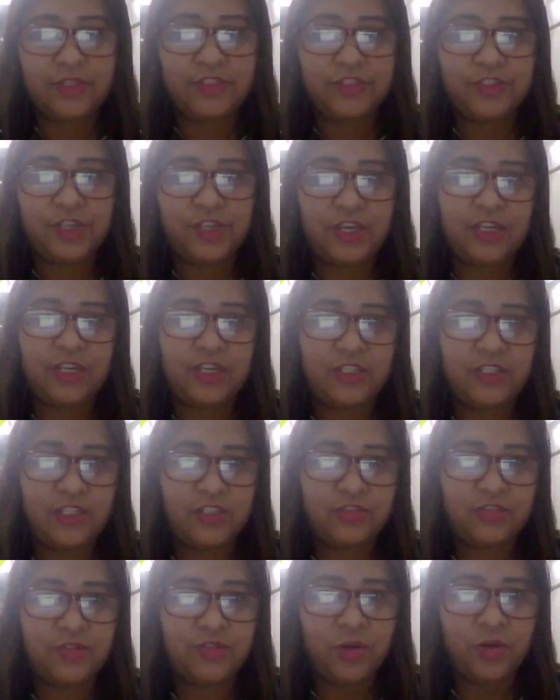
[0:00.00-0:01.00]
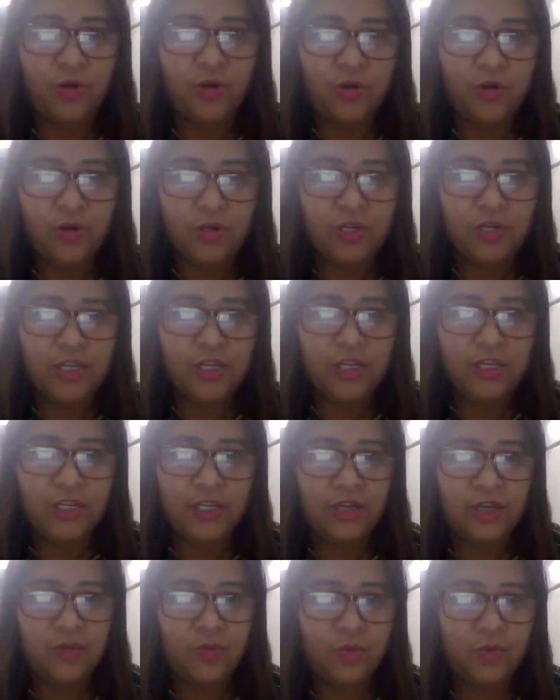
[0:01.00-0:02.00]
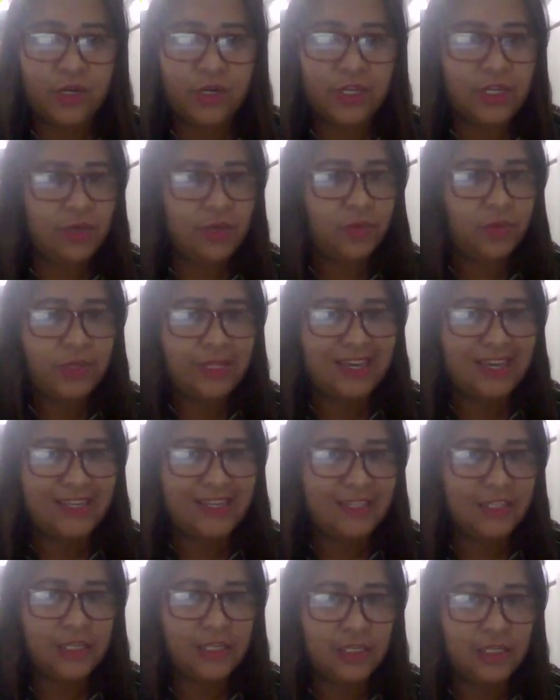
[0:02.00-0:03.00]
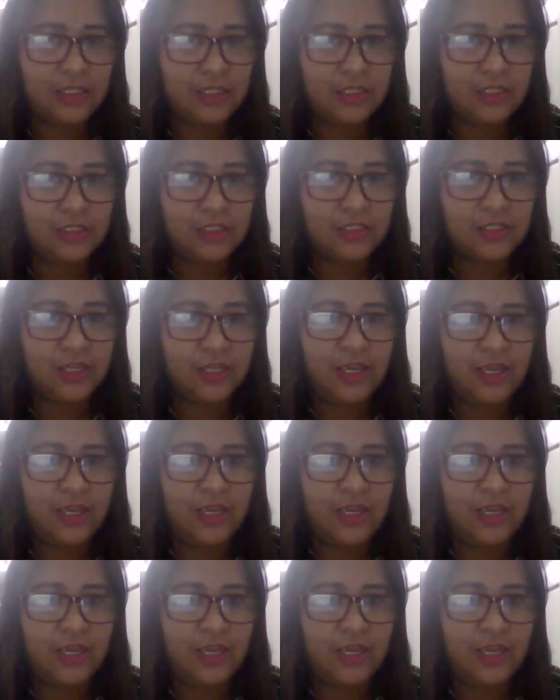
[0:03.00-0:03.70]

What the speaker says: The second is recalling and working with ideas.